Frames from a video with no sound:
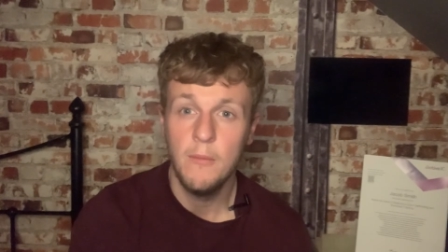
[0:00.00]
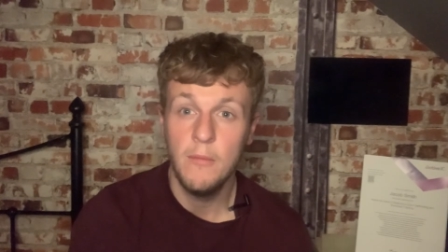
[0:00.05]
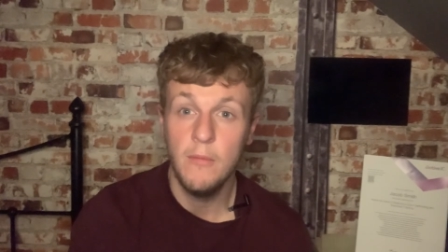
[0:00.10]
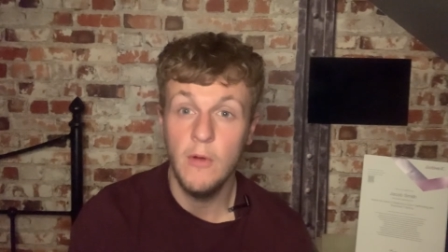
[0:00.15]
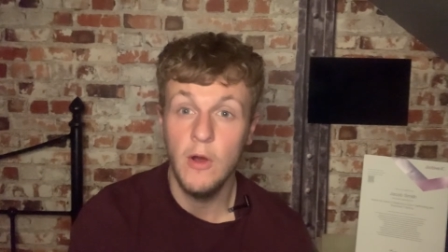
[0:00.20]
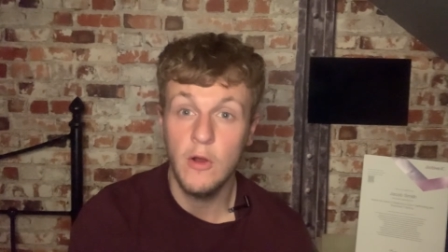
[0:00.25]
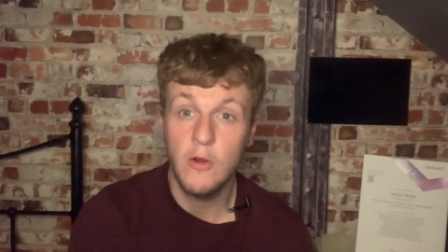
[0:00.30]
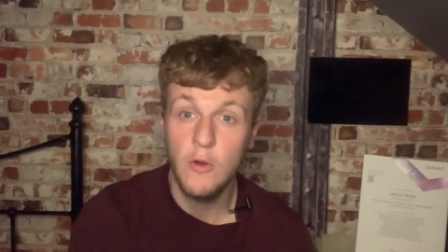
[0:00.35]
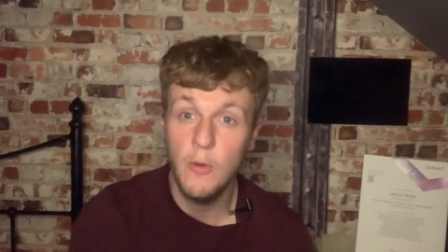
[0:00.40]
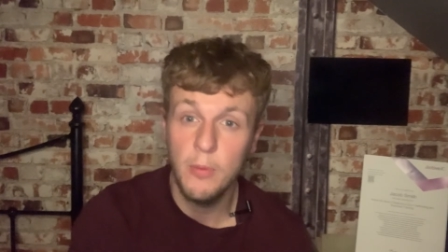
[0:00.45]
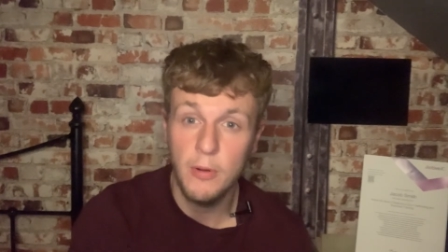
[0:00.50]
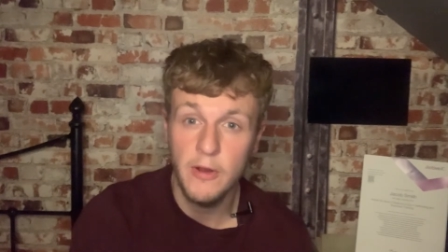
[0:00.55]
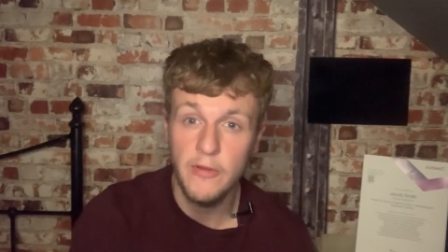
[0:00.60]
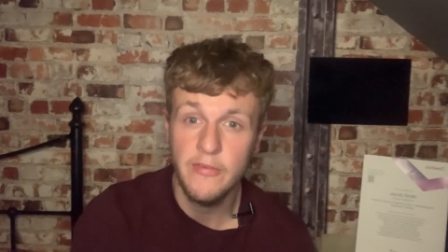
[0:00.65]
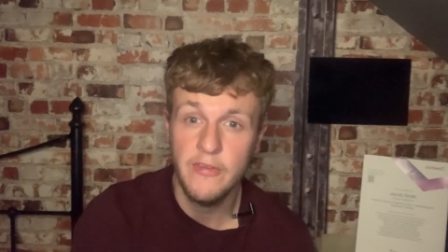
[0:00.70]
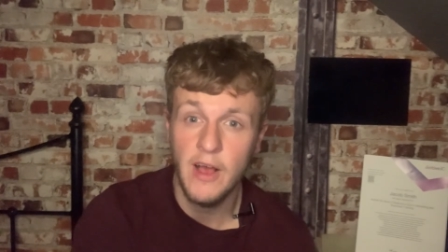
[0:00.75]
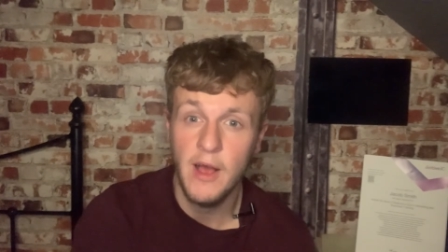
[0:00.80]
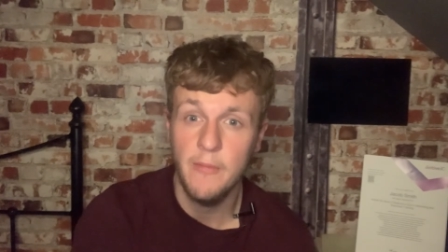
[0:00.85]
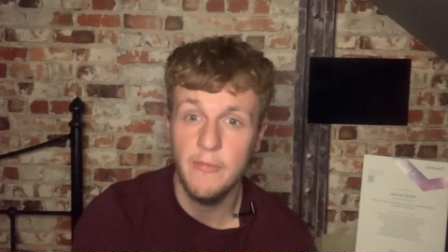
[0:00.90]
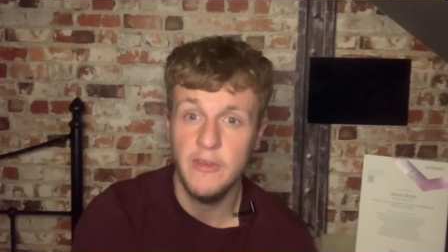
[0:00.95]
a couple of
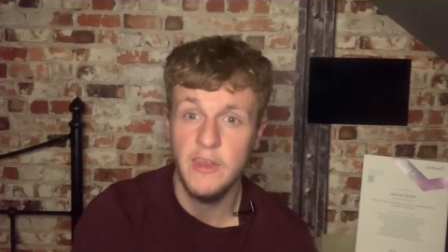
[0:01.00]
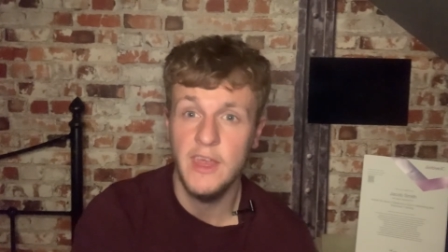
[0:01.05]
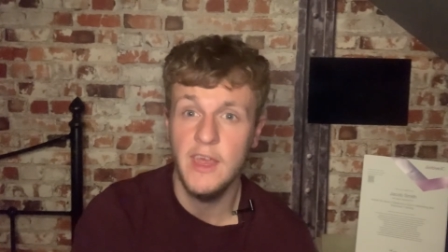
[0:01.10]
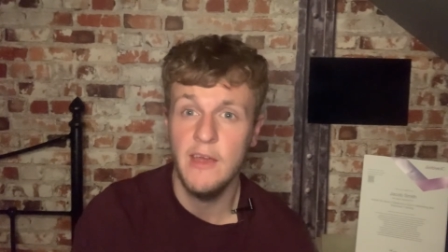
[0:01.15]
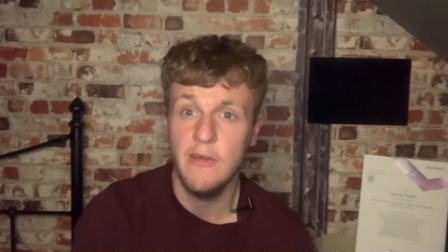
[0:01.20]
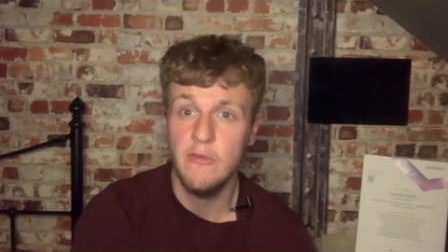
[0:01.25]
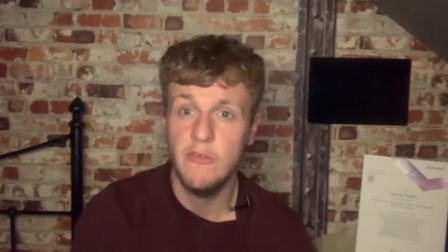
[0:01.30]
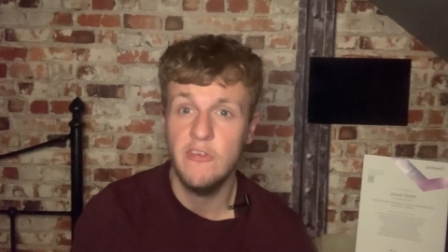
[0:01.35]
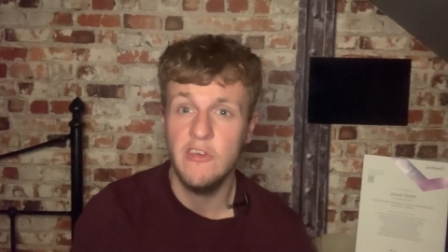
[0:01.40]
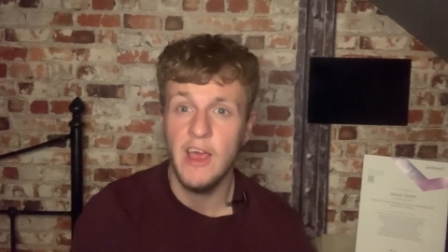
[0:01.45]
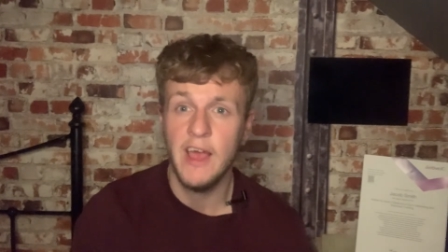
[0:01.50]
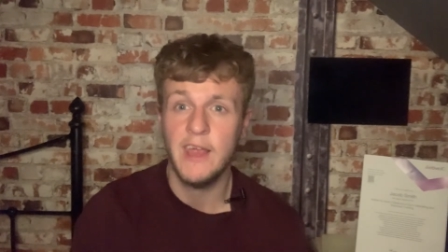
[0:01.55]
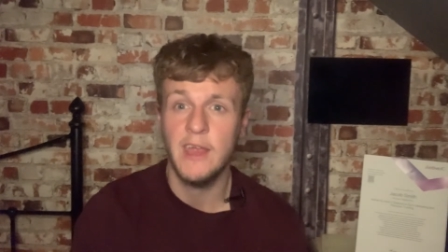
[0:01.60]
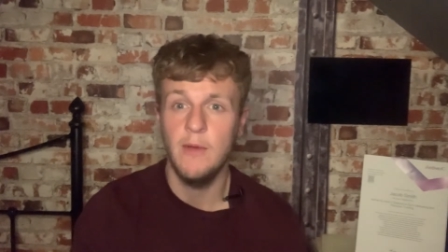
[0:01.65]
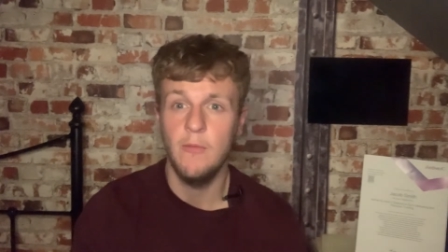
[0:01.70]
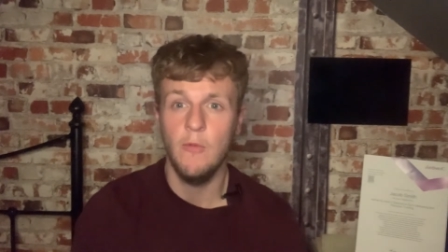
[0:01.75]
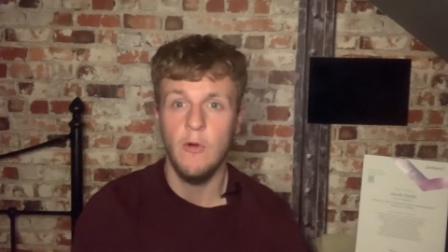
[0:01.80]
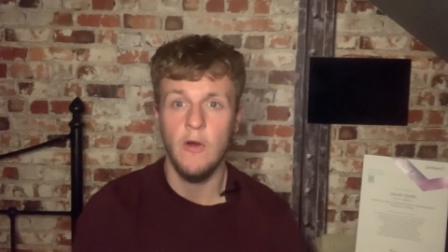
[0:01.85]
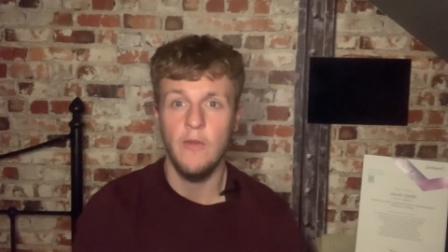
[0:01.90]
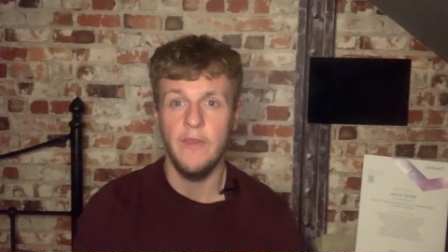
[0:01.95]
times a year and
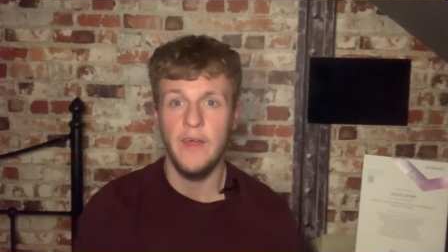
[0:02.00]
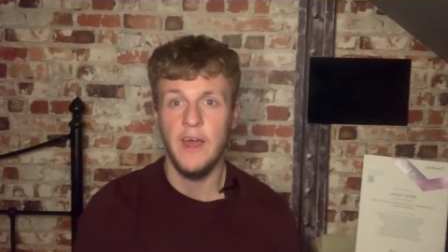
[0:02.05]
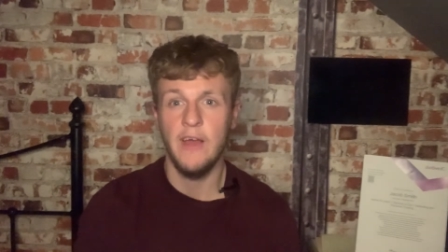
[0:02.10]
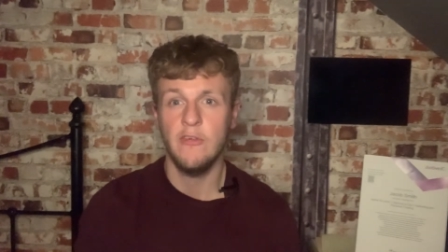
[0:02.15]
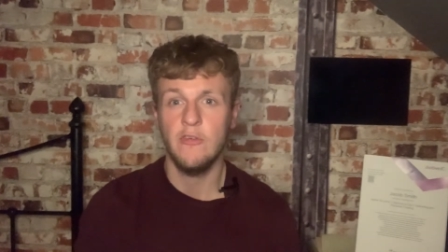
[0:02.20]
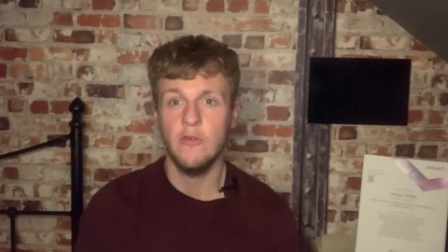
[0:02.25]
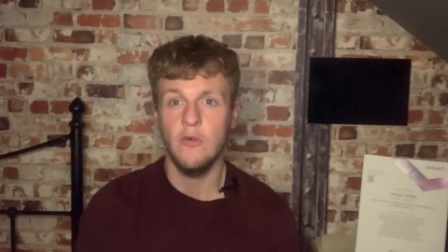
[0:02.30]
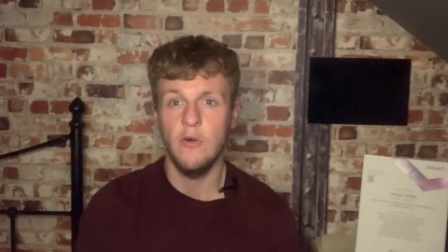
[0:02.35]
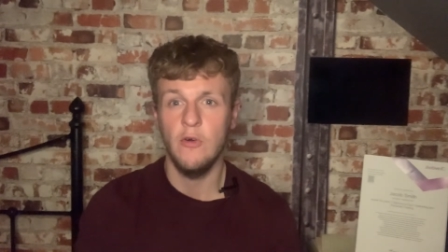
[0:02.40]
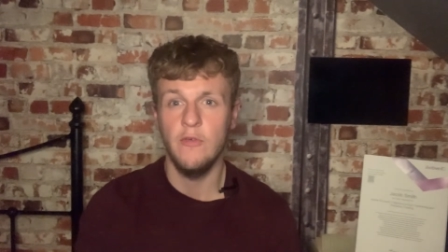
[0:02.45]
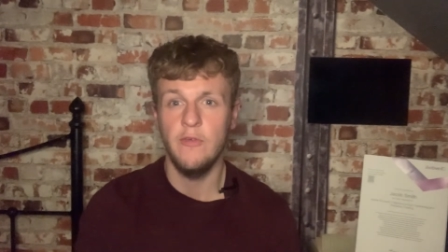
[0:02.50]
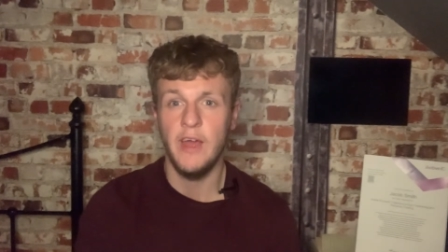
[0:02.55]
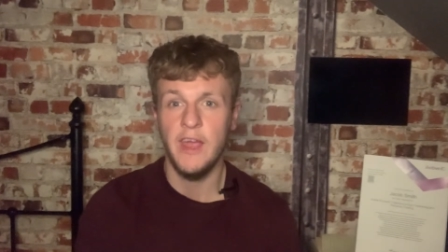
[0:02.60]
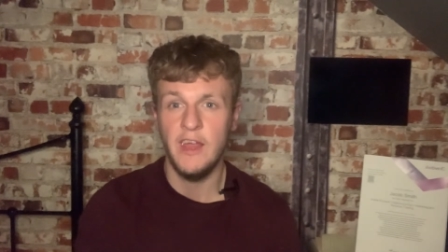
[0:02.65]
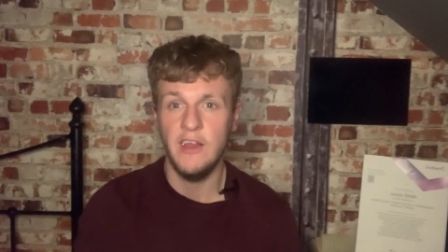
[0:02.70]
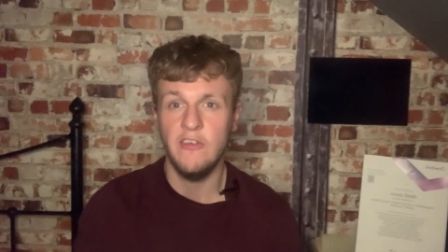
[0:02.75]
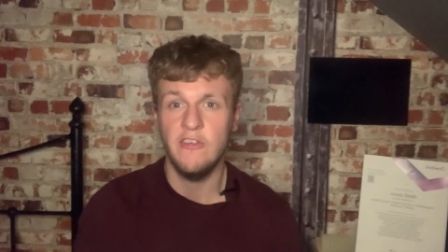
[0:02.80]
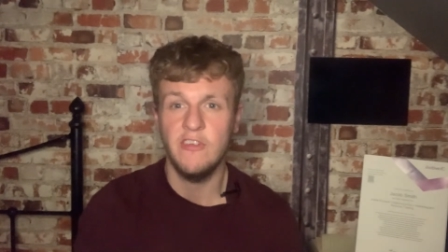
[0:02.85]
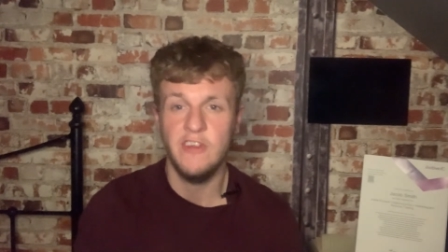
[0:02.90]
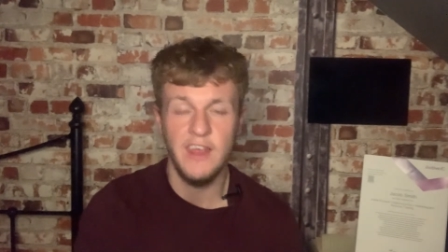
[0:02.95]
checking what their sort of
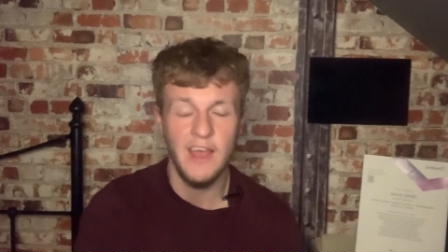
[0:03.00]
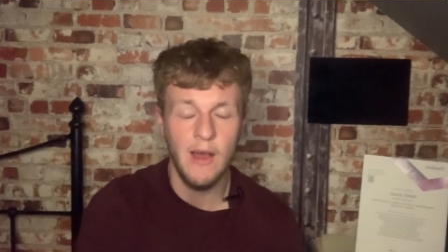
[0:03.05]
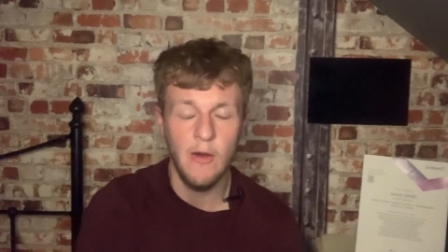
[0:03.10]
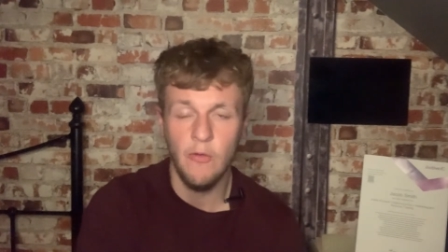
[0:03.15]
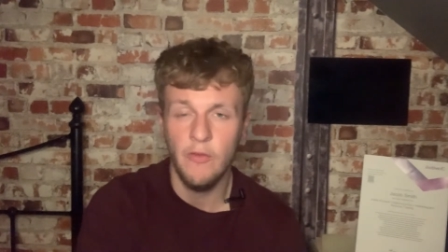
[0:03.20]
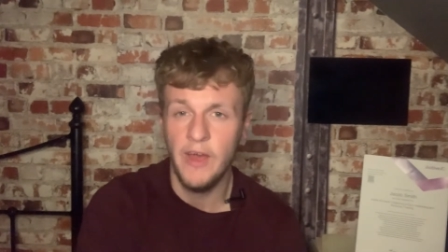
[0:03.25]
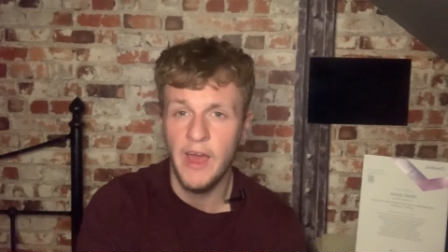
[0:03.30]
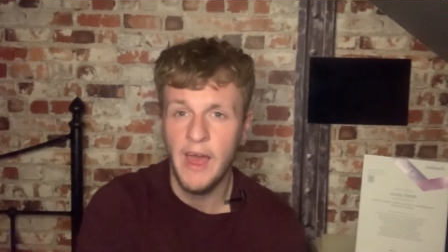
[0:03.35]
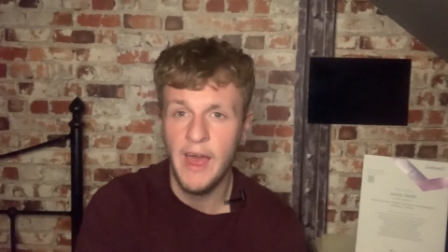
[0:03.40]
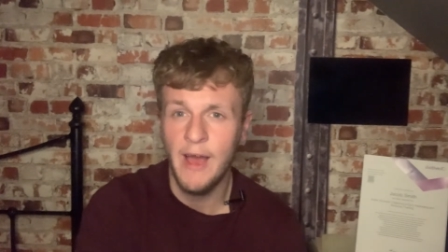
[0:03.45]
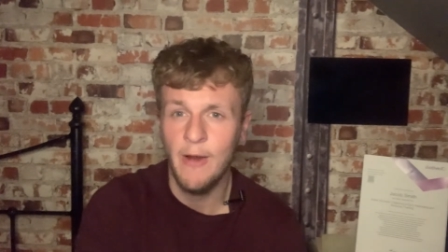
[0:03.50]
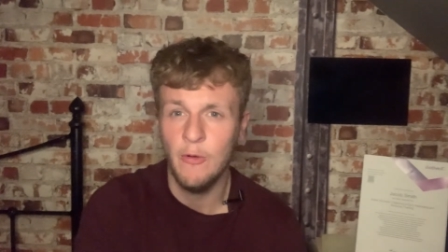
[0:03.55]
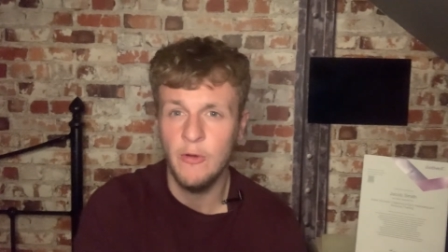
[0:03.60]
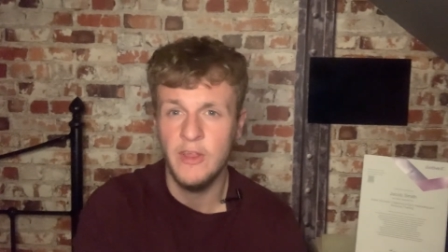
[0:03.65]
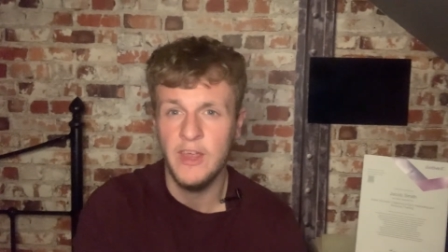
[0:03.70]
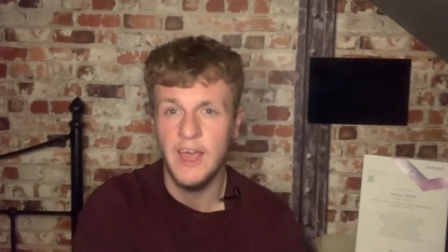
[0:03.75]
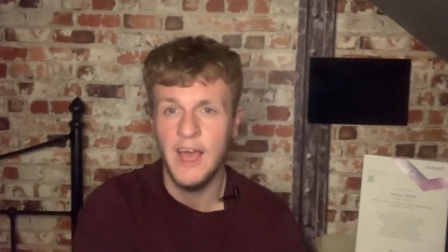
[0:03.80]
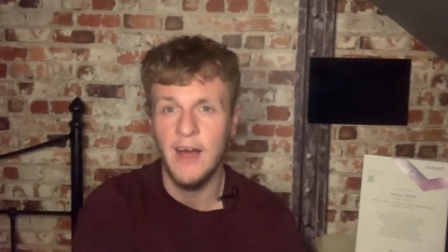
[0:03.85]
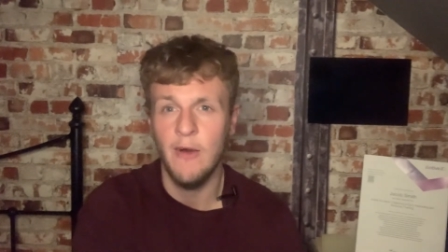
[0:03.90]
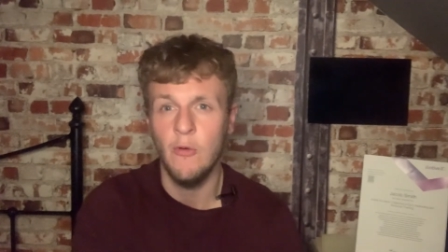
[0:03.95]
hdl their
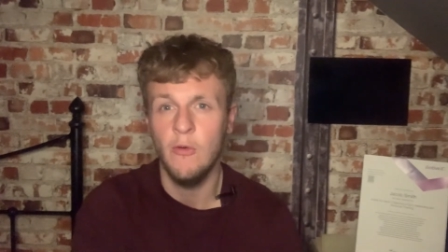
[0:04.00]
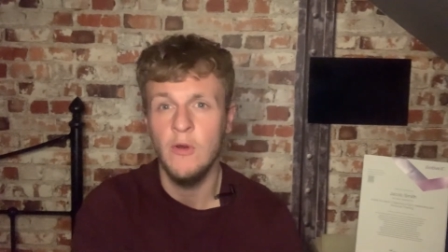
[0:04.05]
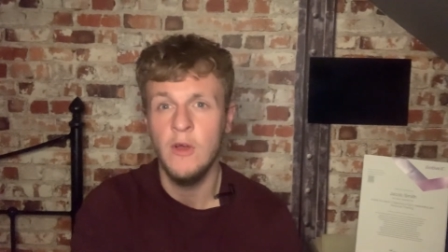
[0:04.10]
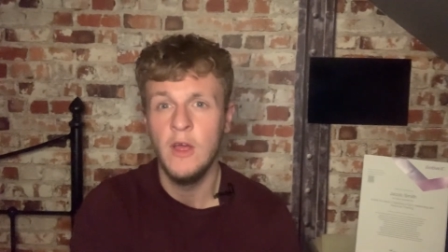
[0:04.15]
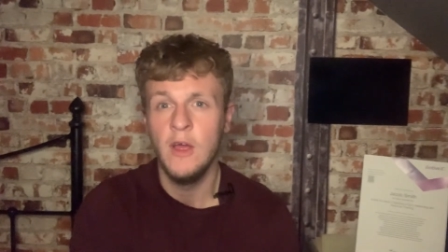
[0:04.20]
ldl